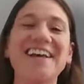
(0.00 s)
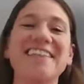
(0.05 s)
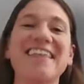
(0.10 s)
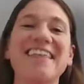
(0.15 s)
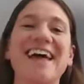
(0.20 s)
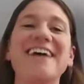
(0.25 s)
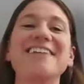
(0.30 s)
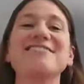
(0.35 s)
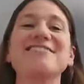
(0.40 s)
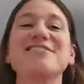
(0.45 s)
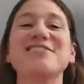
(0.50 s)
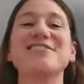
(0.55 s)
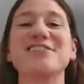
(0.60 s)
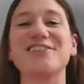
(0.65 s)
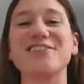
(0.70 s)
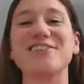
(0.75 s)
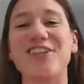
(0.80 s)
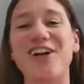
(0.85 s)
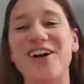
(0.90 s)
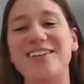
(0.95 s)
that took
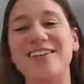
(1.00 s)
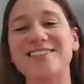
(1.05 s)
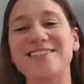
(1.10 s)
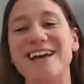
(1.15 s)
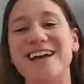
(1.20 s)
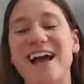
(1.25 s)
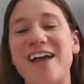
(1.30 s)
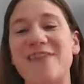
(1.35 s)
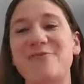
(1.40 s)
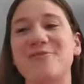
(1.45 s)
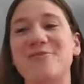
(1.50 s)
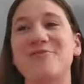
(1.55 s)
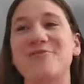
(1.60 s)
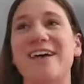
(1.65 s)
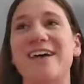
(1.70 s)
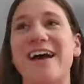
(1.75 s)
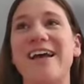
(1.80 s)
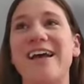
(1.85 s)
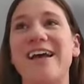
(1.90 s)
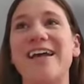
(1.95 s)
a long time.
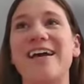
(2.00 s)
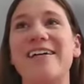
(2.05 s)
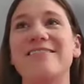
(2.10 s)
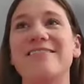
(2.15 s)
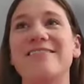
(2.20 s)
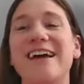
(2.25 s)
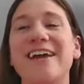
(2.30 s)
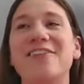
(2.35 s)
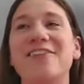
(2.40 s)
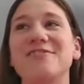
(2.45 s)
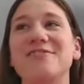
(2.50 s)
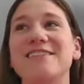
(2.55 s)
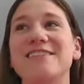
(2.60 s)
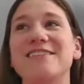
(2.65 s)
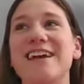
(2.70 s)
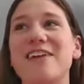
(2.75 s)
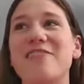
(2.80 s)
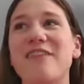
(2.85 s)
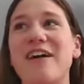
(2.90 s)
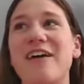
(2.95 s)
I don't
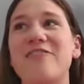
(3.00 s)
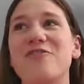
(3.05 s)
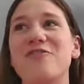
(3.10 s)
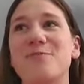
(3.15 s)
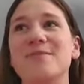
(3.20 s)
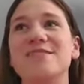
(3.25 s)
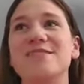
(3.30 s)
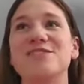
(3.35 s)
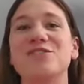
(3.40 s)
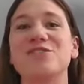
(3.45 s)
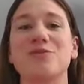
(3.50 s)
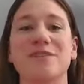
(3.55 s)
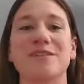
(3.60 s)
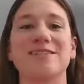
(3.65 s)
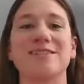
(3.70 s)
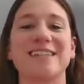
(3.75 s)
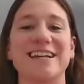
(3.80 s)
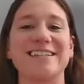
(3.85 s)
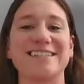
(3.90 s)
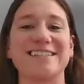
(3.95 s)
think I've ever been so
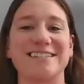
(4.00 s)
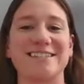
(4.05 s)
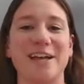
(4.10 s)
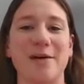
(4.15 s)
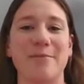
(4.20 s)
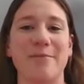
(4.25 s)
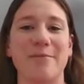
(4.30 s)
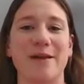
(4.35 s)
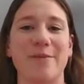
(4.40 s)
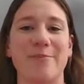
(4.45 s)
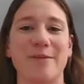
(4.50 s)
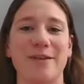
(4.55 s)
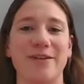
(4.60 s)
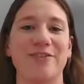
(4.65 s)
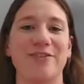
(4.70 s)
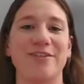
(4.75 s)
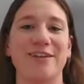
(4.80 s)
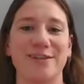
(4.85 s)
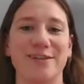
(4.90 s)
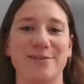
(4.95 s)
excited to get my
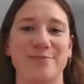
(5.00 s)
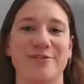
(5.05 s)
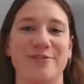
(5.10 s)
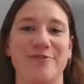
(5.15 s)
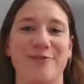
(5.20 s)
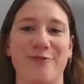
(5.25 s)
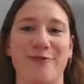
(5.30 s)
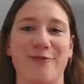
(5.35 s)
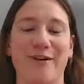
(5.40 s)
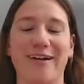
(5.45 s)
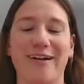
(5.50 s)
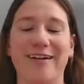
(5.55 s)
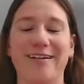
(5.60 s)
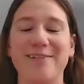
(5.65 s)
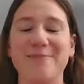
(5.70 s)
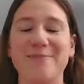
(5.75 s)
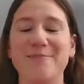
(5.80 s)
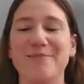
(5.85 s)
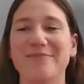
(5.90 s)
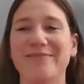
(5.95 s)
period
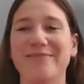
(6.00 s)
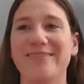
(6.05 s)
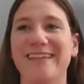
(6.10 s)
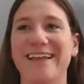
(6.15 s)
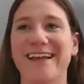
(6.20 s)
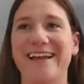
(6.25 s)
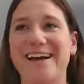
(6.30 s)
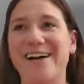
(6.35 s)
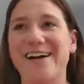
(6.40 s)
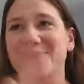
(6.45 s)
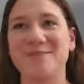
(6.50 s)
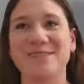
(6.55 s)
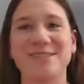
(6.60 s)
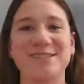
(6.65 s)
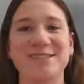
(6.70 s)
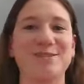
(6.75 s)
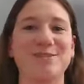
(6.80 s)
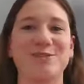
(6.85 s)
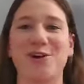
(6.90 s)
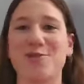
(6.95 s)
before,
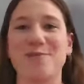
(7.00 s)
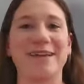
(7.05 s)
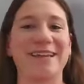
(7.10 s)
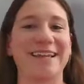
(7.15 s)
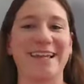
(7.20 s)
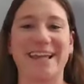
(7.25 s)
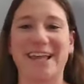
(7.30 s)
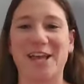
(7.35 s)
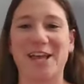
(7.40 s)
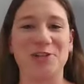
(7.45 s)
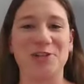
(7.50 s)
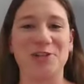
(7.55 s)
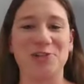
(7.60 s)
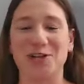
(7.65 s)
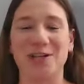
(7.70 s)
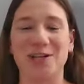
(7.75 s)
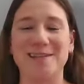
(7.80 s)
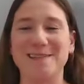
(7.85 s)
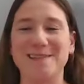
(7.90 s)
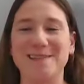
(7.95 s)
to start
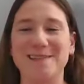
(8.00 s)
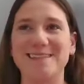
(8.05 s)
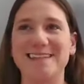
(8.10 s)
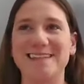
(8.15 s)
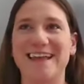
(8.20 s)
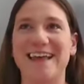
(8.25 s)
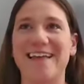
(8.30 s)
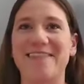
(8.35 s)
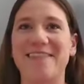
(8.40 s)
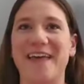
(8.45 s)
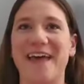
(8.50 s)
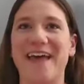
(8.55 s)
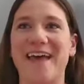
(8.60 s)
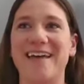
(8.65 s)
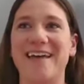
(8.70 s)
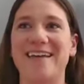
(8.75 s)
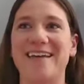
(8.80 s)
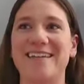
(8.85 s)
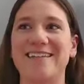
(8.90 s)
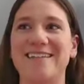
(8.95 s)
medications. And
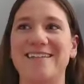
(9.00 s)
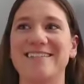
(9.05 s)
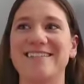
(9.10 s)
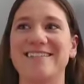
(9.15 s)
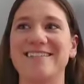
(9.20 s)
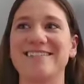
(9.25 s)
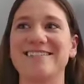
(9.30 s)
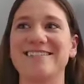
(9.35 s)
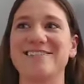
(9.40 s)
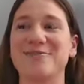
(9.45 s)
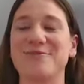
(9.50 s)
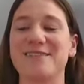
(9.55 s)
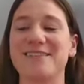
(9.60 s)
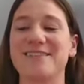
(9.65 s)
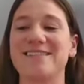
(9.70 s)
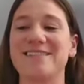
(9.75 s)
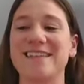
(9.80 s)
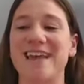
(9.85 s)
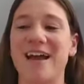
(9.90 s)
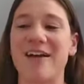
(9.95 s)
then, so
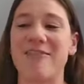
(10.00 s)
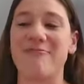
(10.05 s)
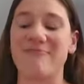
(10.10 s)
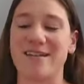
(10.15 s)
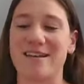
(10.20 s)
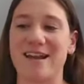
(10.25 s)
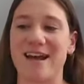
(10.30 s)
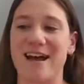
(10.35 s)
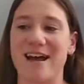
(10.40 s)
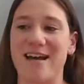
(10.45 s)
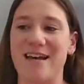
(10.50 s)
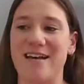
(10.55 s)
once that went